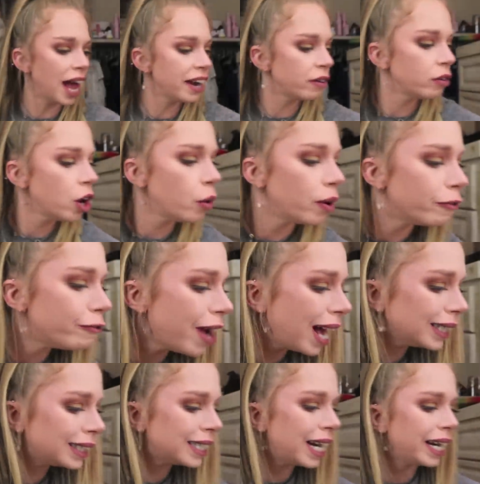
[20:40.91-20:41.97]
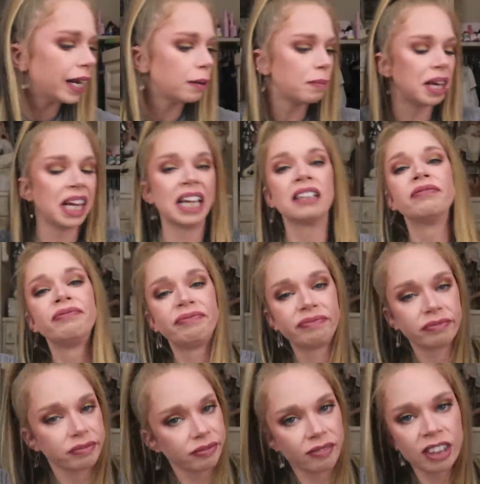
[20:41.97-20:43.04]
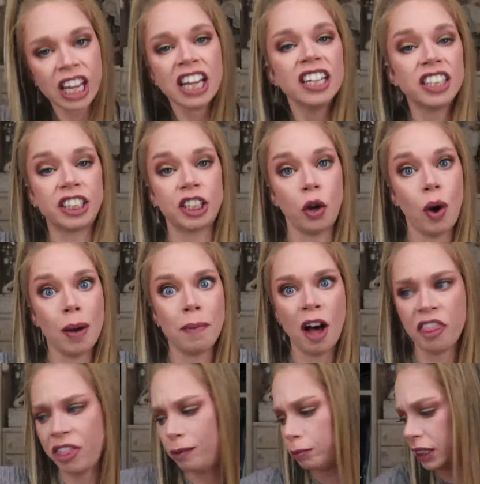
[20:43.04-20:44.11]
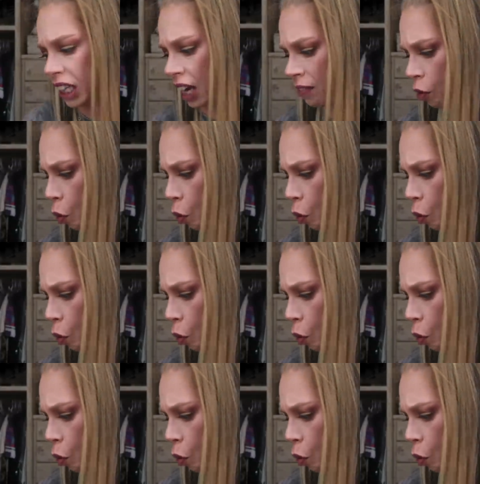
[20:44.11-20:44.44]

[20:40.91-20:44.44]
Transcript: I don't know. It fascinated me, so I bought them to give